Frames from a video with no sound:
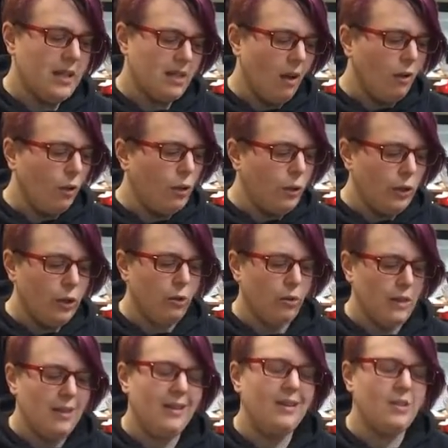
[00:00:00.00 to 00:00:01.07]
But it's all good
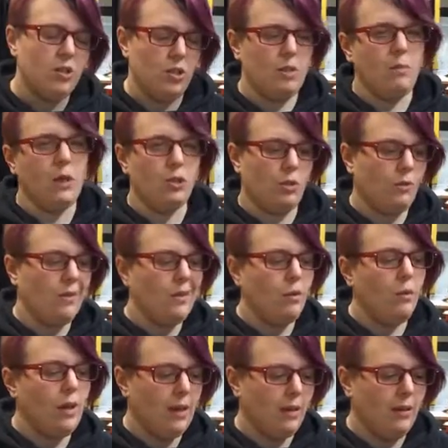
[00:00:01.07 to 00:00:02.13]
ingredients. Just make sure that
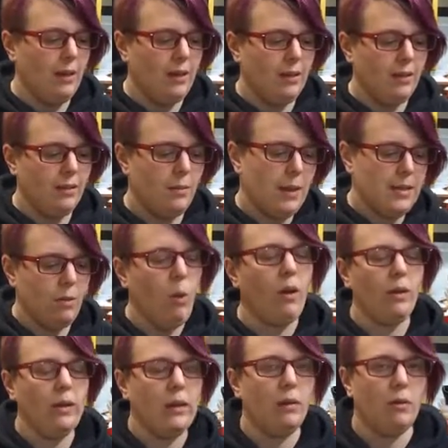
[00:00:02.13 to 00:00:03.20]
you get like the best
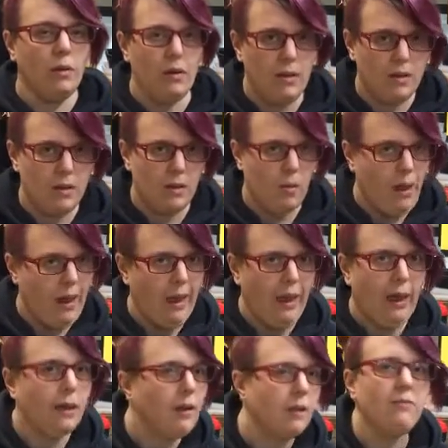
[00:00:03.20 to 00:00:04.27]
quality ingredients that you
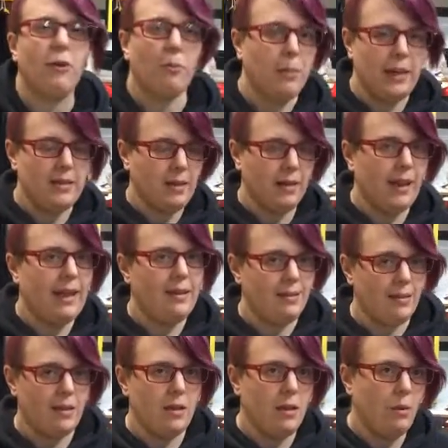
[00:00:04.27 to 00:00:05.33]
can, like for basically
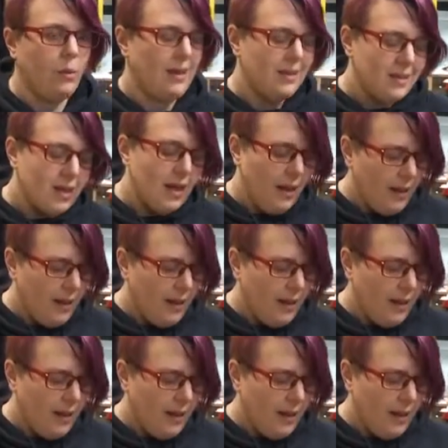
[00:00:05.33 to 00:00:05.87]
anything that you eat.